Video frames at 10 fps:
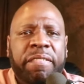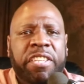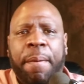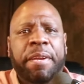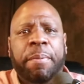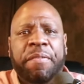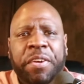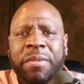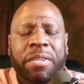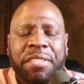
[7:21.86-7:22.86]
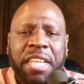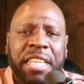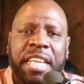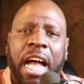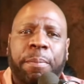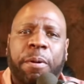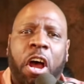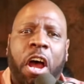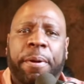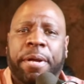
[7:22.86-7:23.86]
Some of the reviews on TikTok were
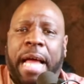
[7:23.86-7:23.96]
horrible,